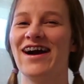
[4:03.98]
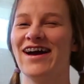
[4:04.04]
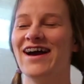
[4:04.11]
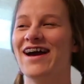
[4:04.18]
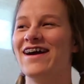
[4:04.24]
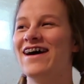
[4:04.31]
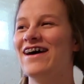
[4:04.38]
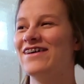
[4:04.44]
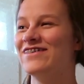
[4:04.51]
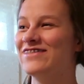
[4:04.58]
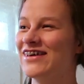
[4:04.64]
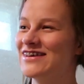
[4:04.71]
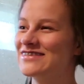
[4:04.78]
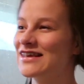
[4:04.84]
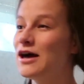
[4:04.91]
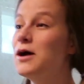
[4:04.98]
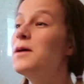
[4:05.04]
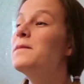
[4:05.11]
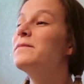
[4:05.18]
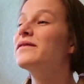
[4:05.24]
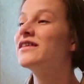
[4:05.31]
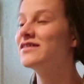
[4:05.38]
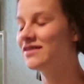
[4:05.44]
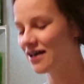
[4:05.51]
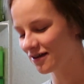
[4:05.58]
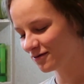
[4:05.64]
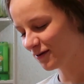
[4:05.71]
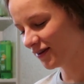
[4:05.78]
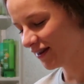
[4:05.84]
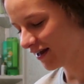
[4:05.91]
my hair out of this.
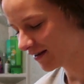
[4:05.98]
That's when